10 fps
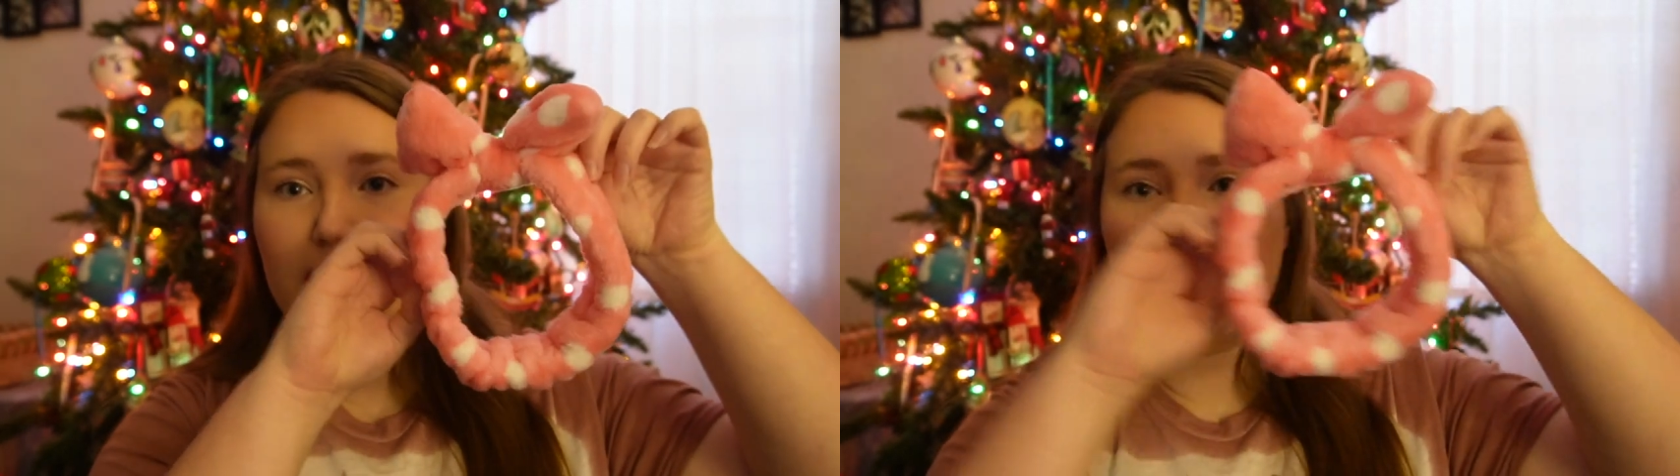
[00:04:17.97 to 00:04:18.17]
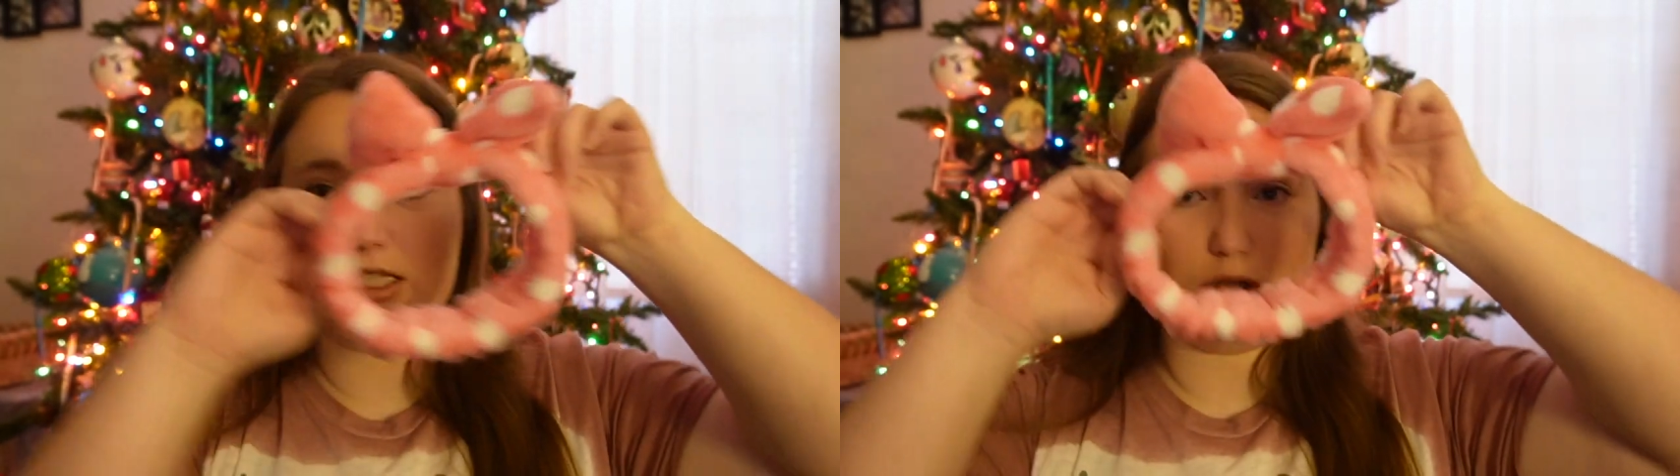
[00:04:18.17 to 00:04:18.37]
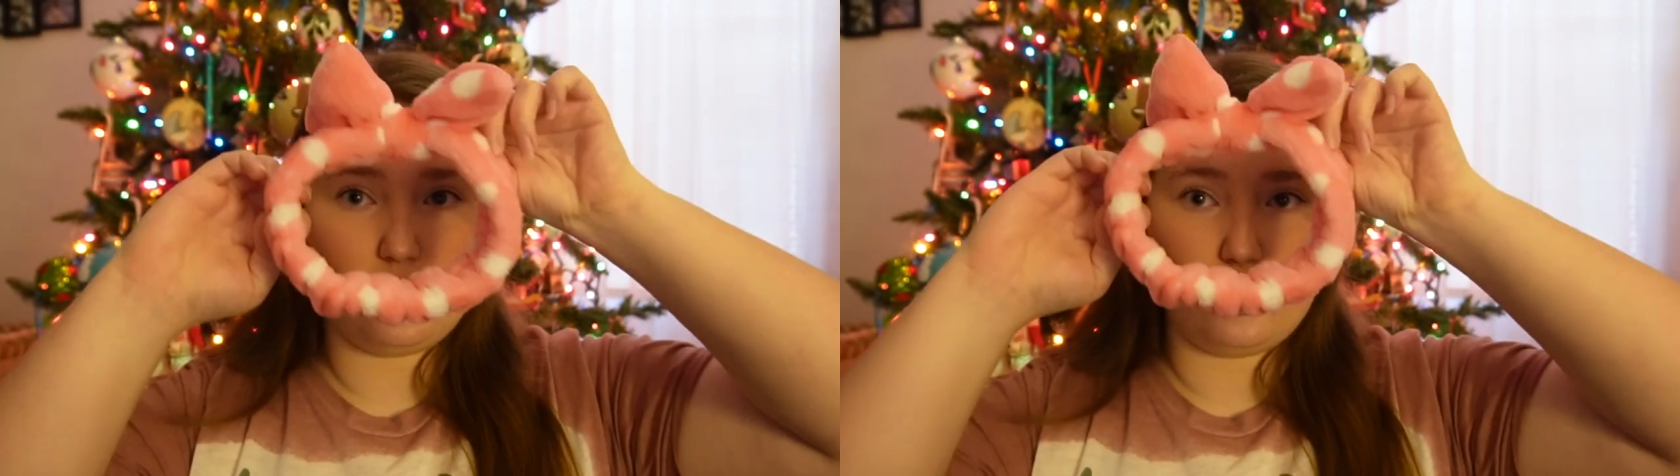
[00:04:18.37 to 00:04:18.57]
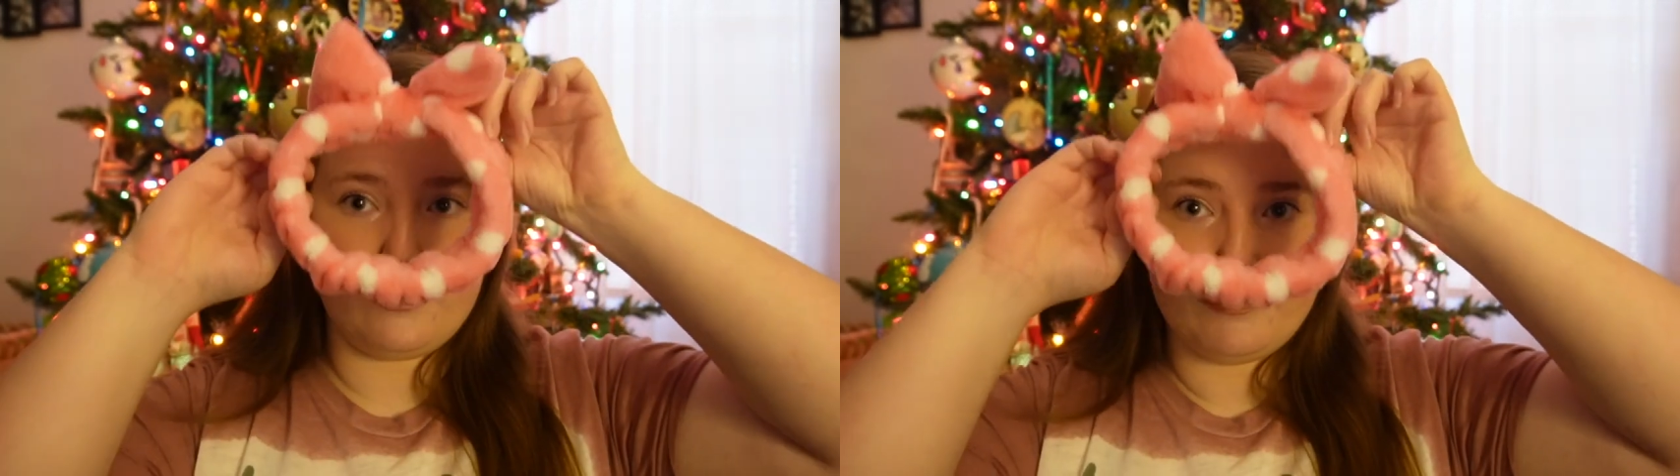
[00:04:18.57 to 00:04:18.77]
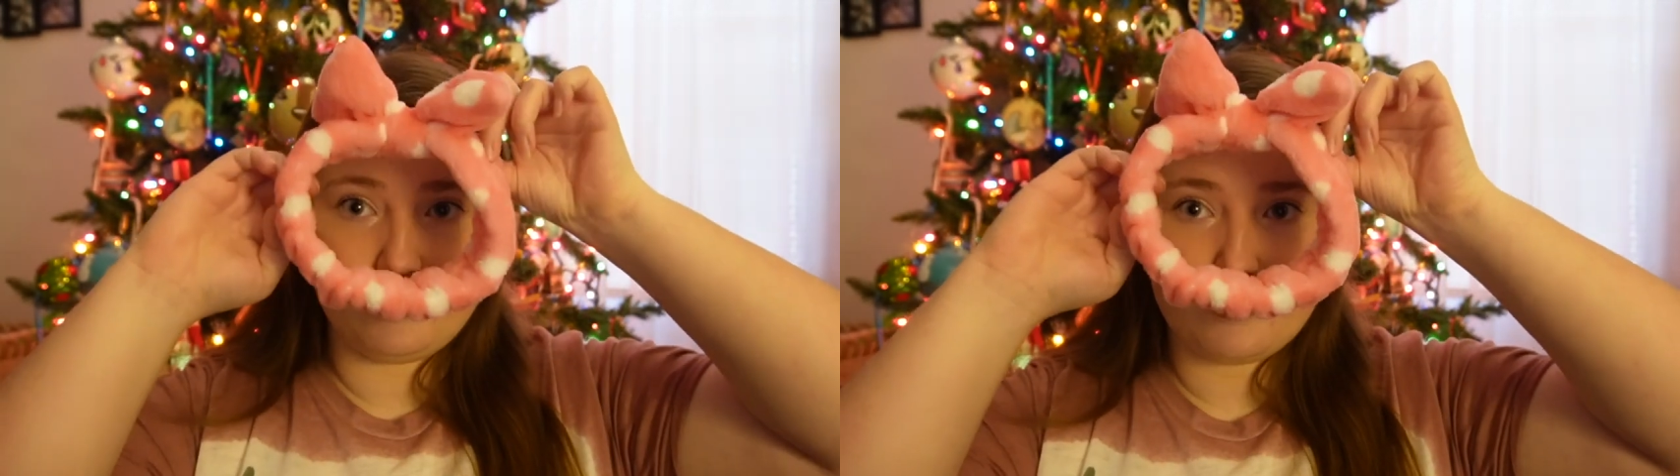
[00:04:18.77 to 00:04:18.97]
these little
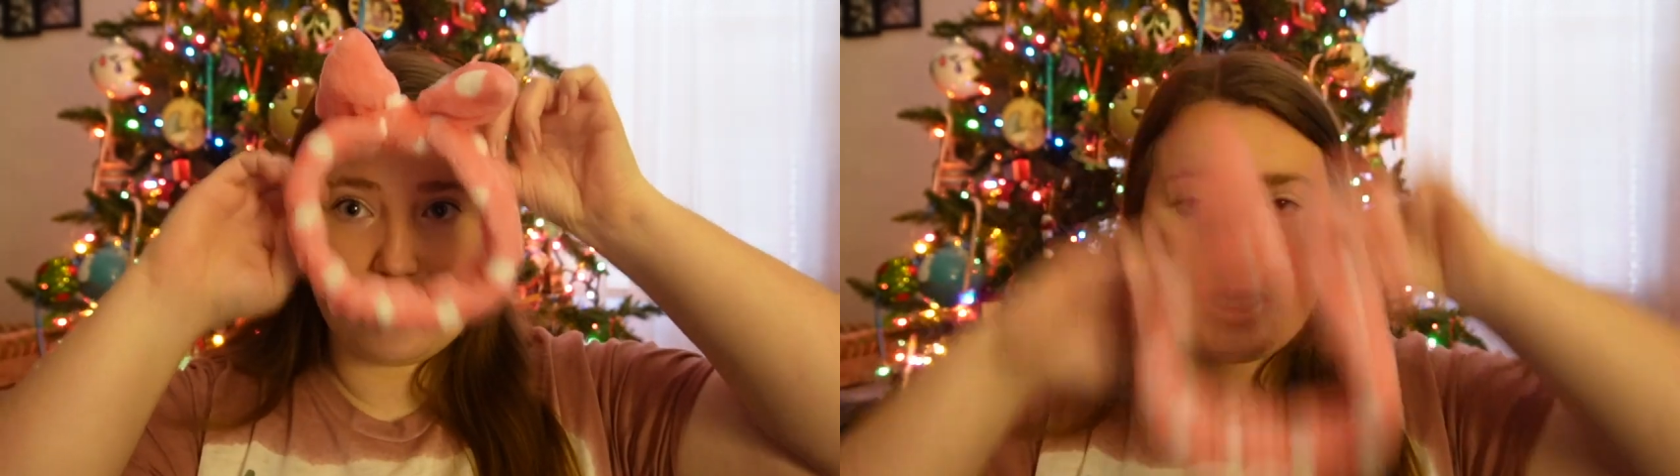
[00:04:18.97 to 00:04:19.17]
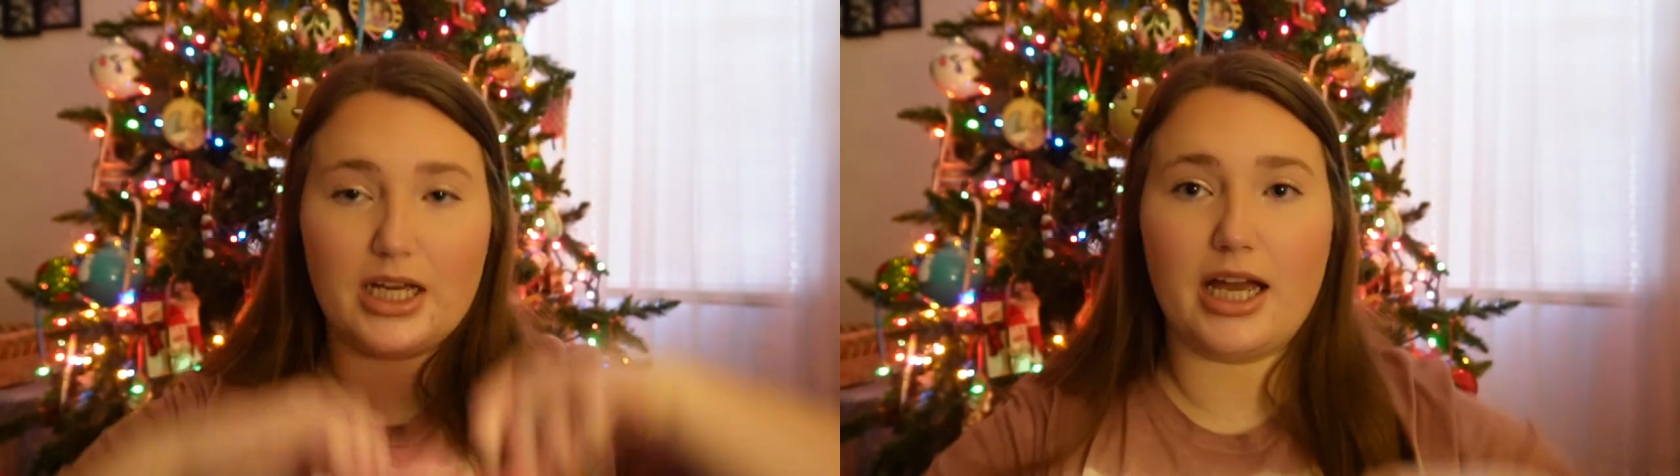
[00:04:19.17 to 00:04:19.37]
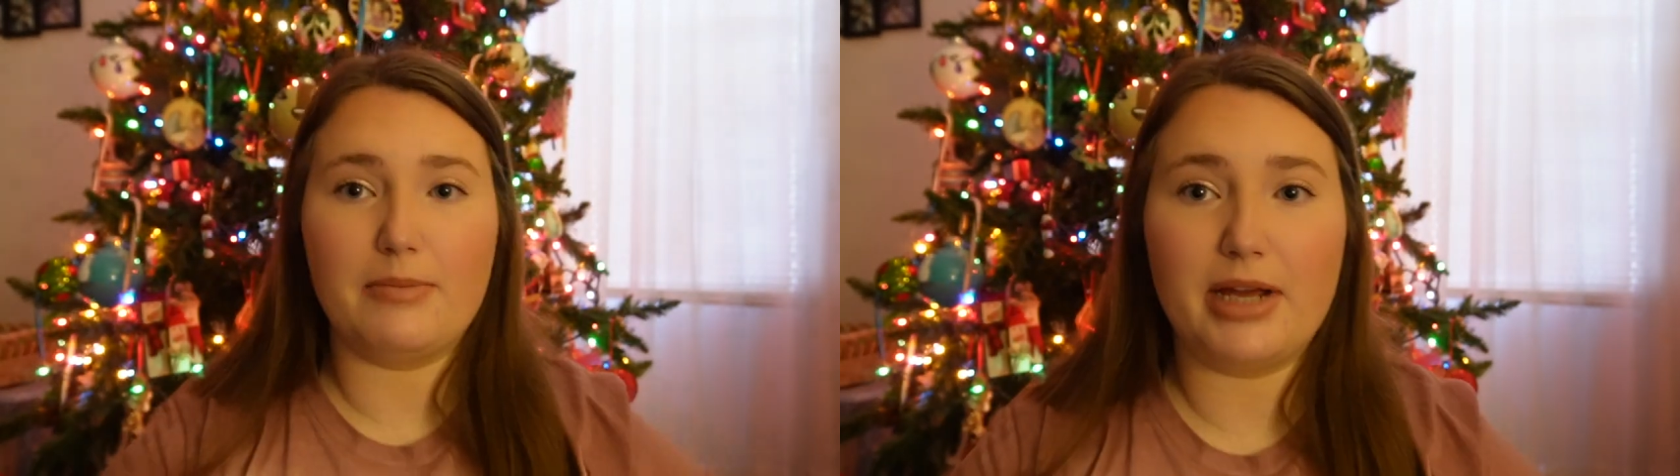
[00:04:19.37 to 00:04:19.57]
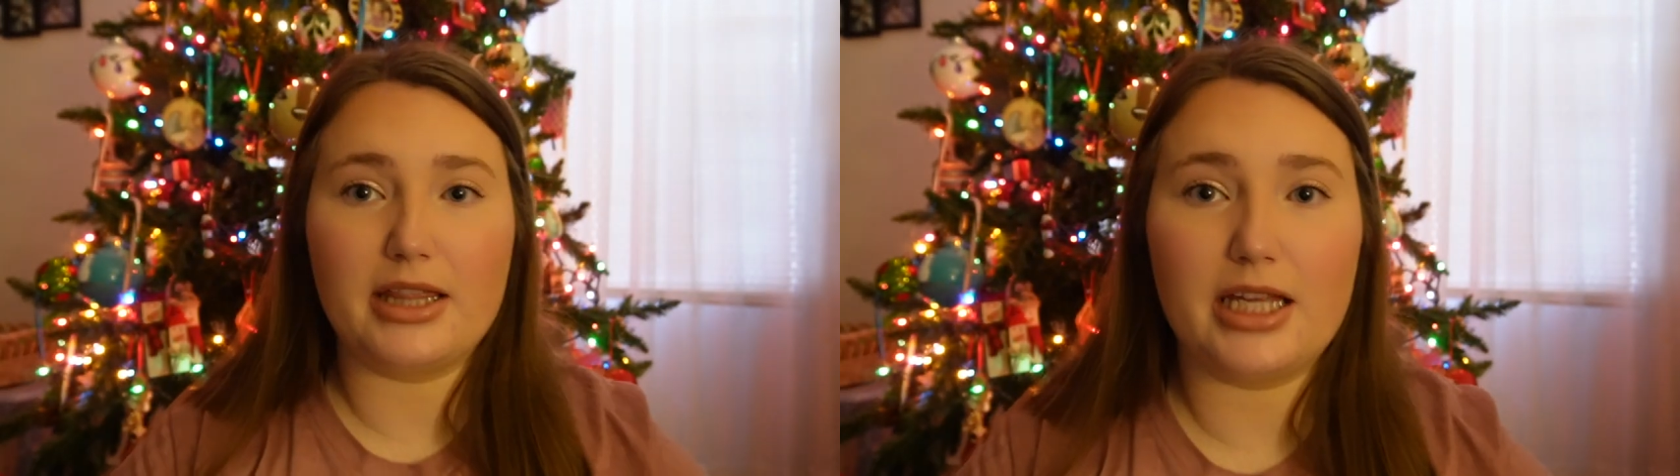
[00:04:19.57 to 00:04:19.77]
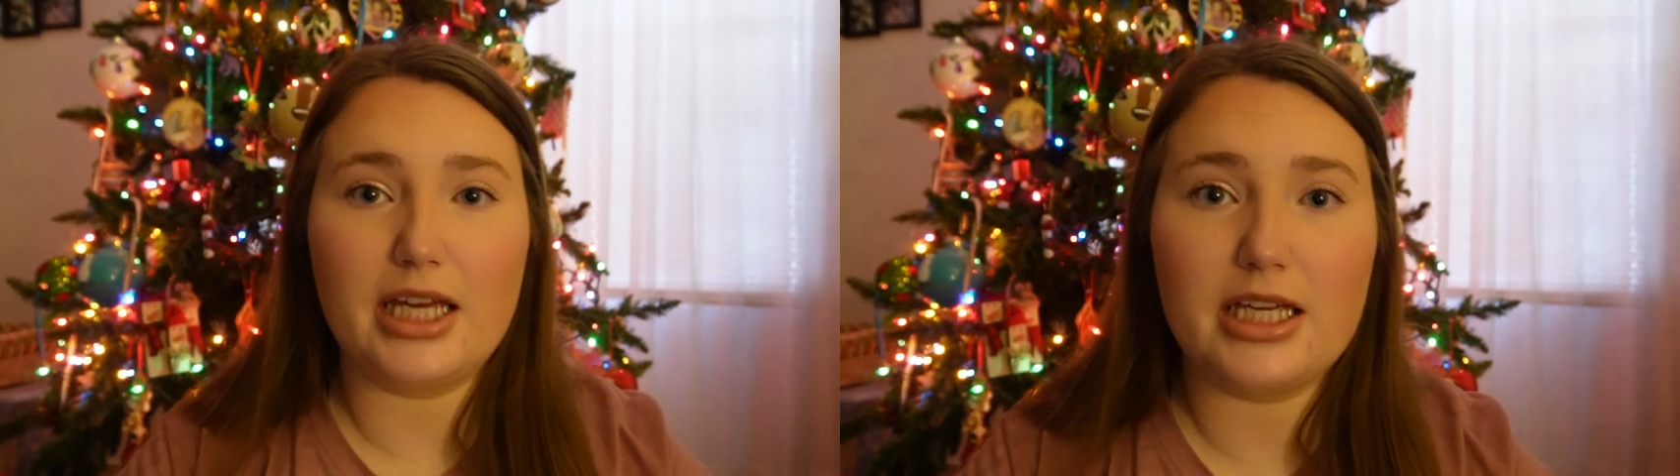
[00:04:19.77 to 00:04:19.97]

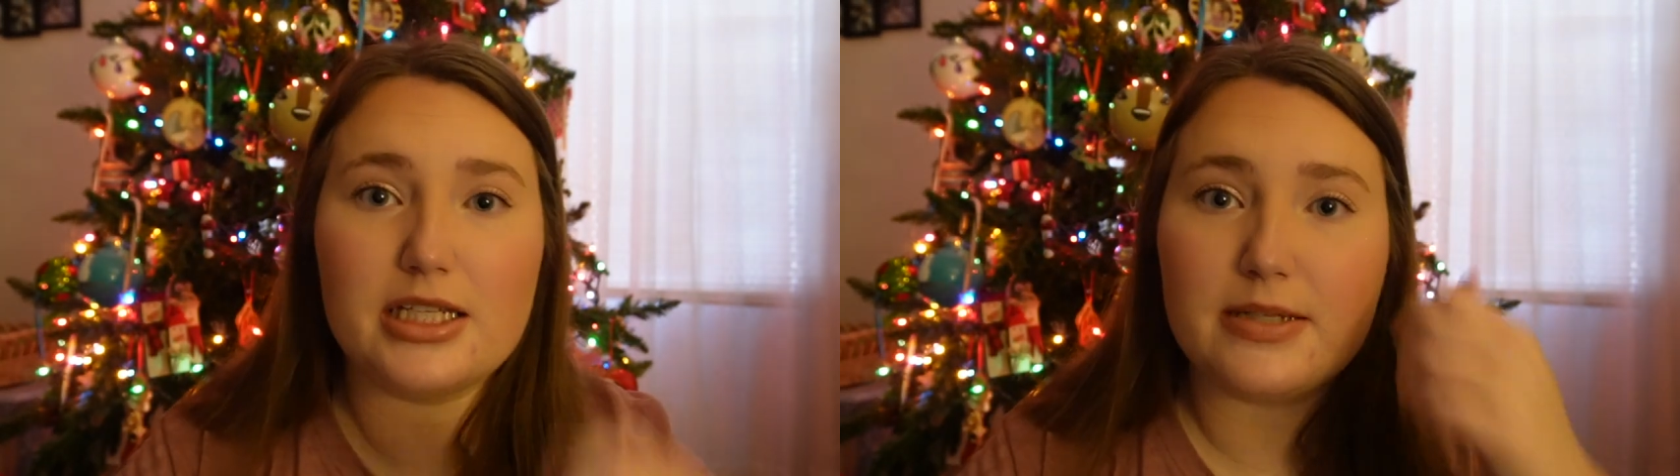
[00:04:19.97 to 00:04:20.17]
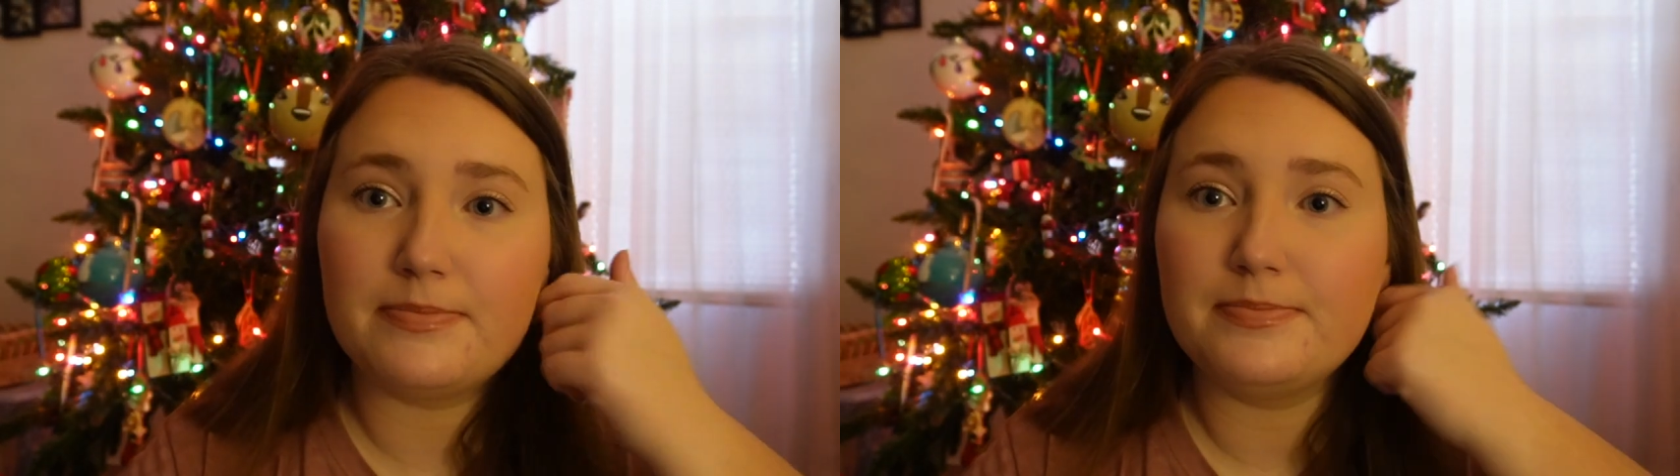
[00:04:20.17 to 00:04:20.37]
headband thingies.